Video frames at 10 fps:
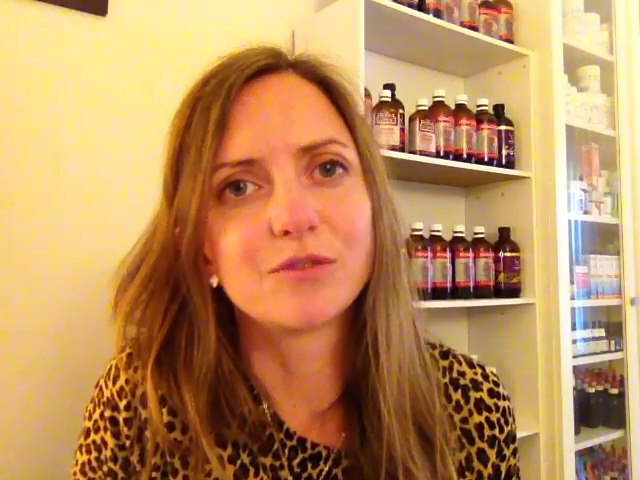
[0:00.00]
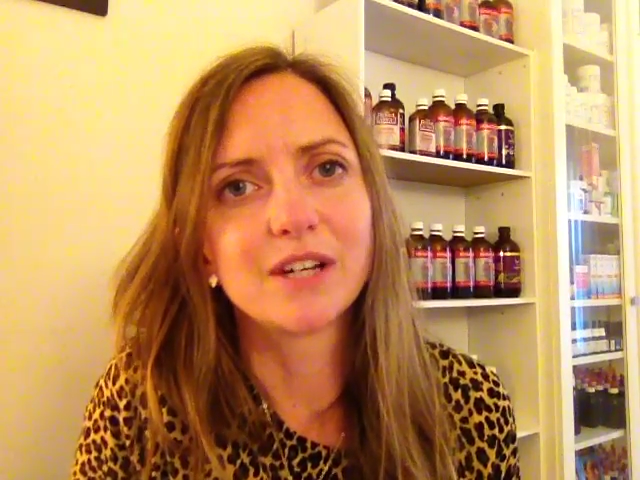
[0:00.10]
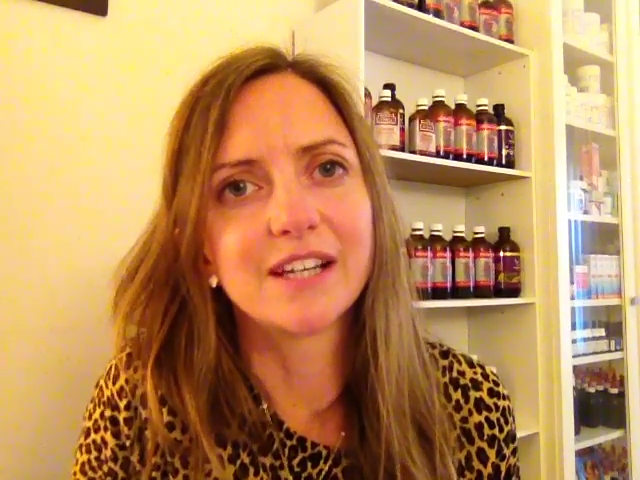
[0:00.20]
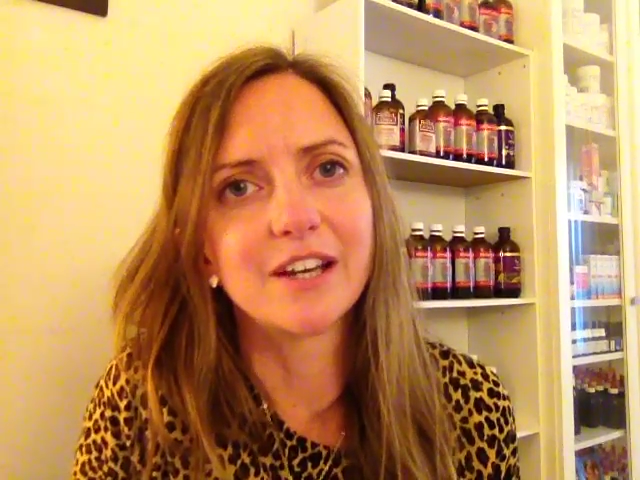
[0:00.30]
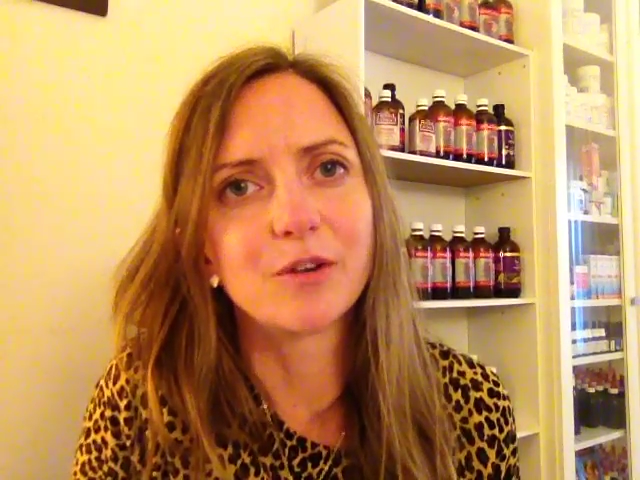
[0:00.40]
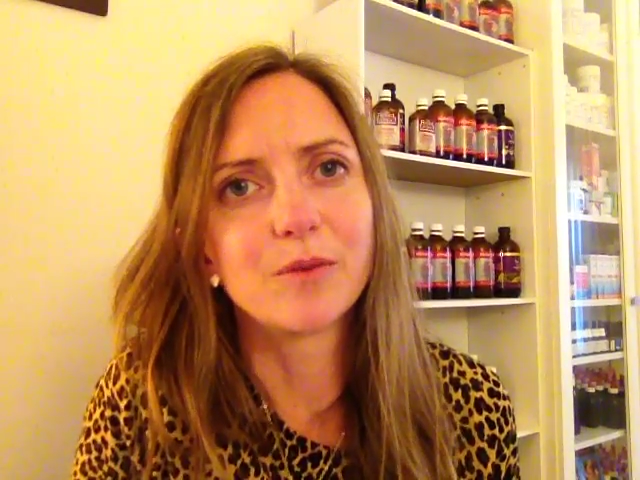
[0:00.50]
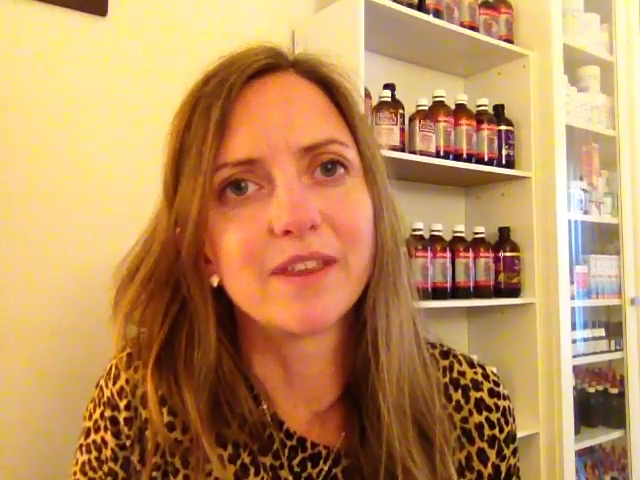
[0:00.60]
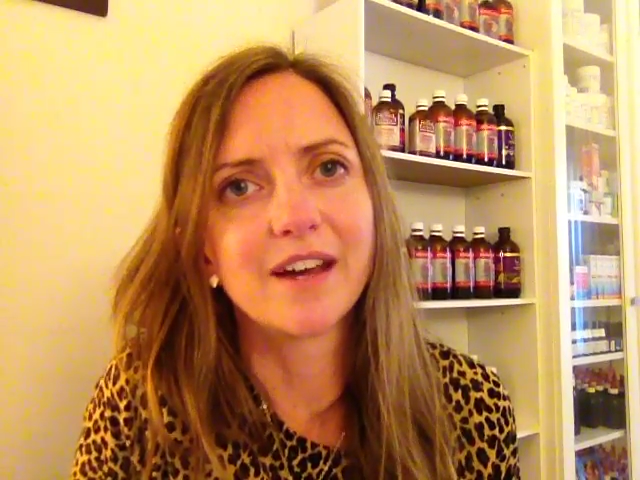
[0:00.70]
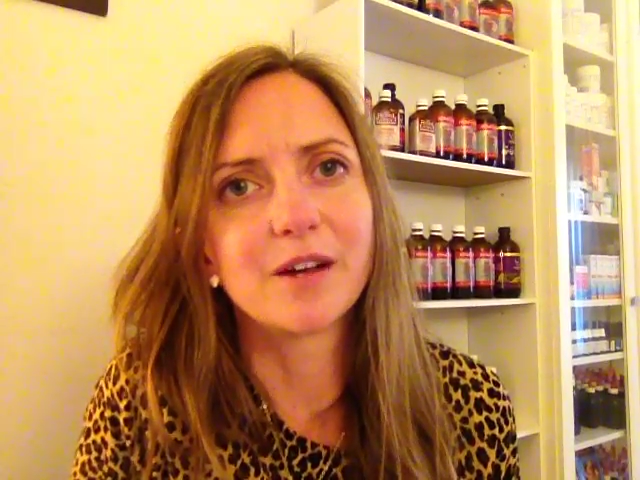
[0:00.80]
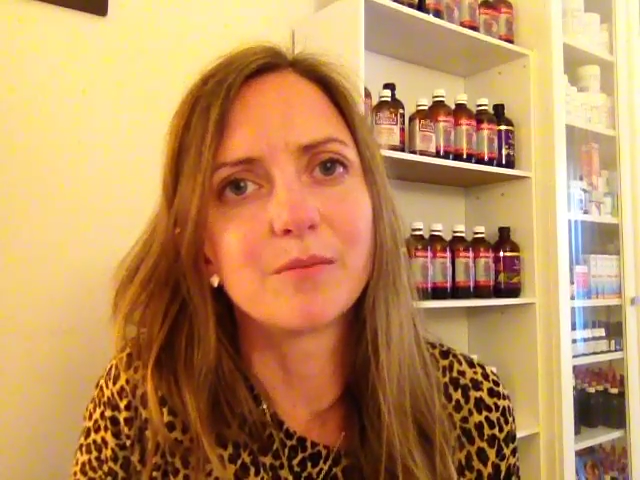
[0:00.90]
really help with
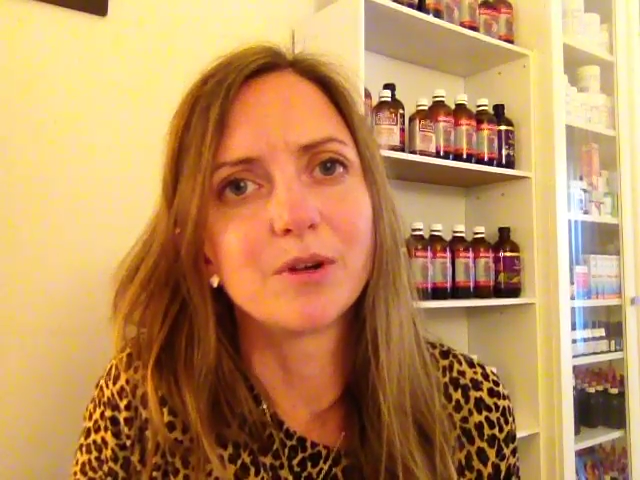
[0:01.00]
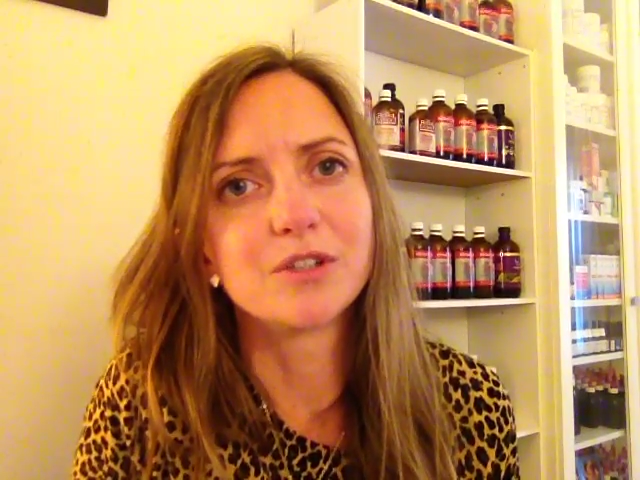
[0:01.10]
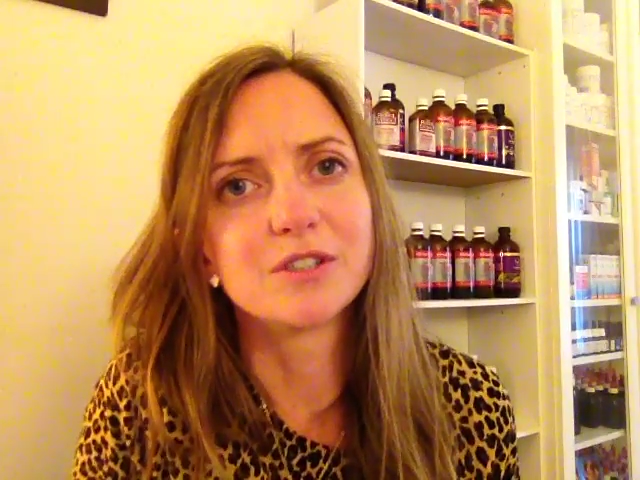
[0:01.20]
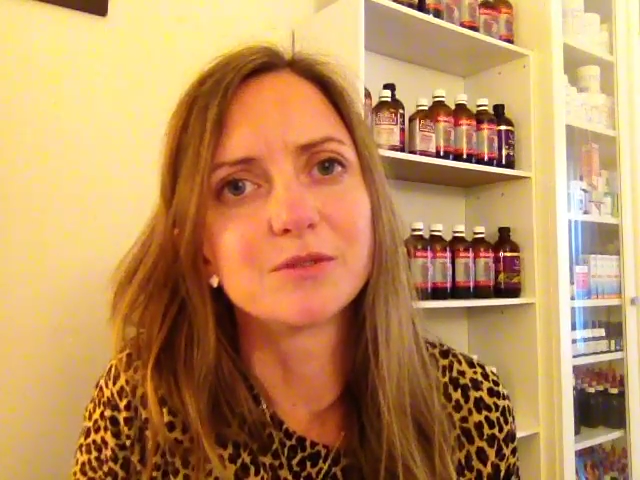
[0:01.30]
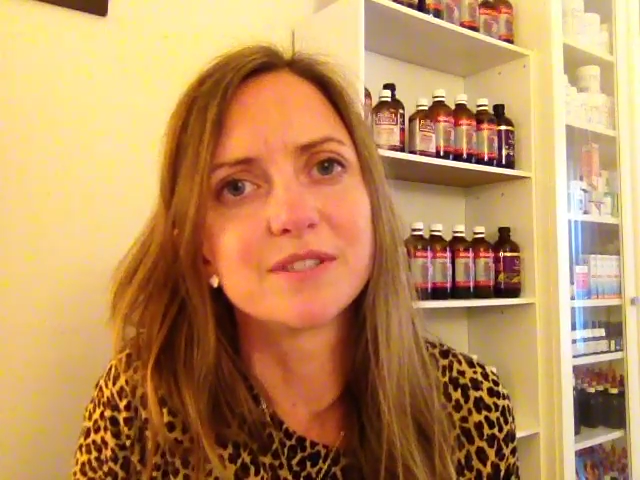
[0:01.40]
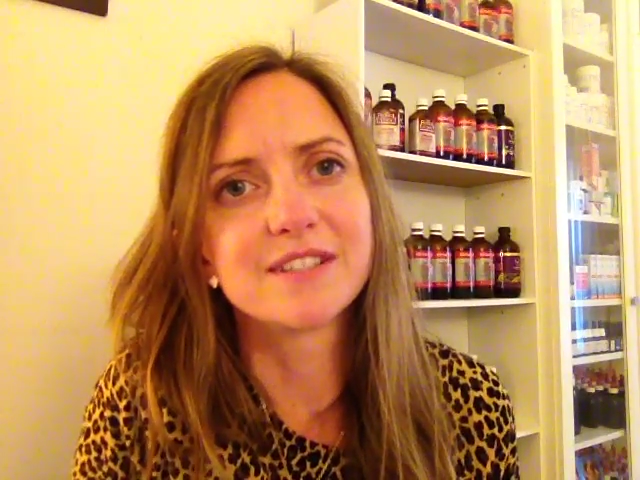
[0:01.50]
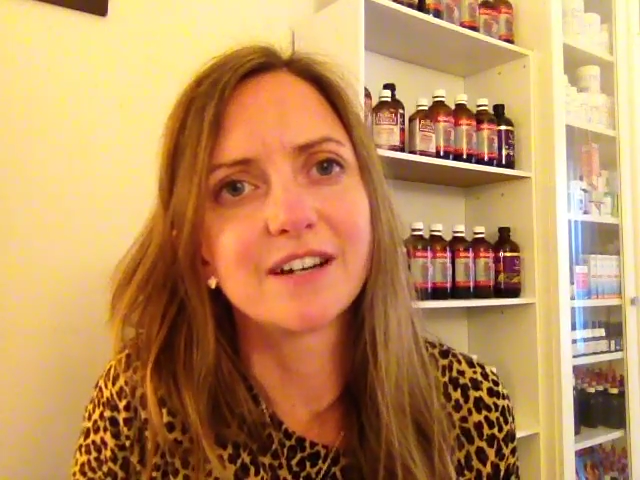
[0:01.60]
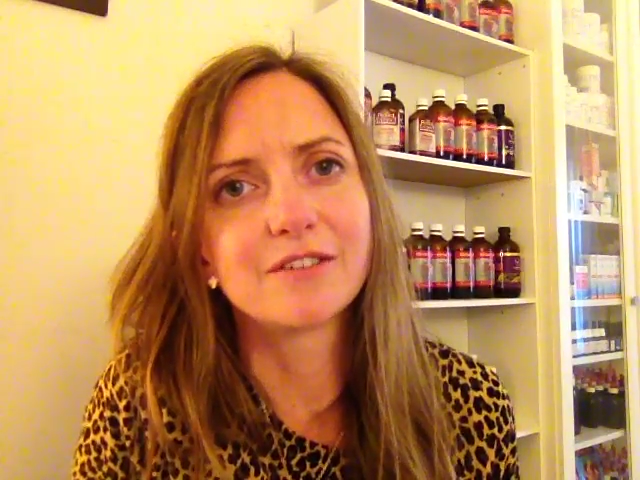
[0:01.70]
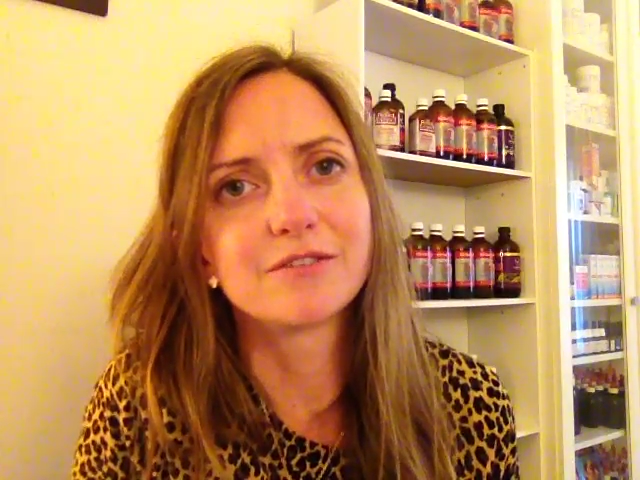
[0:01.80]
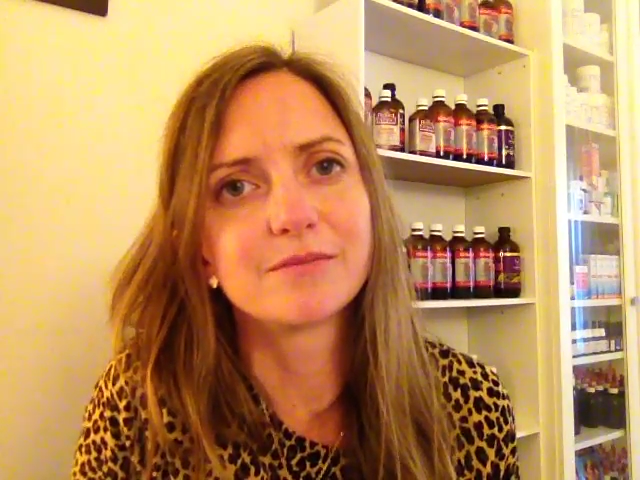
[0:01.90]
that emotional
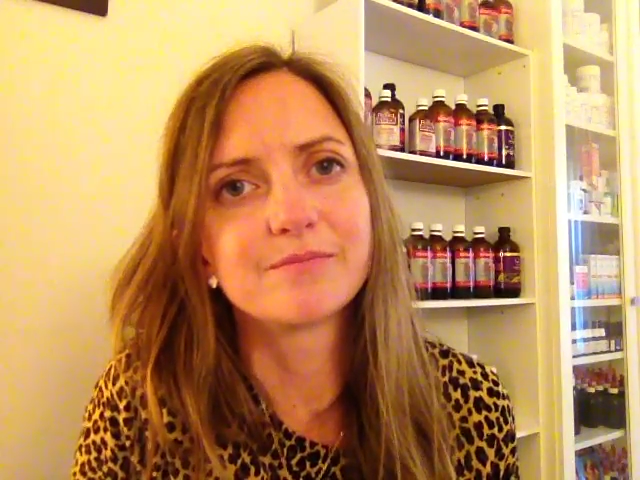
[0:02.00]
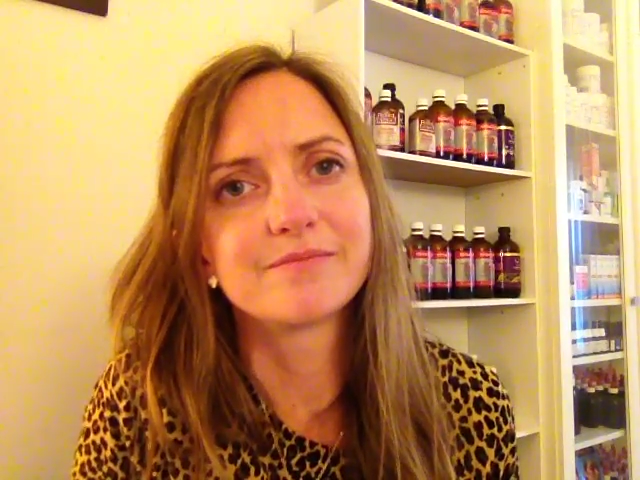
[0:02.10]
stuff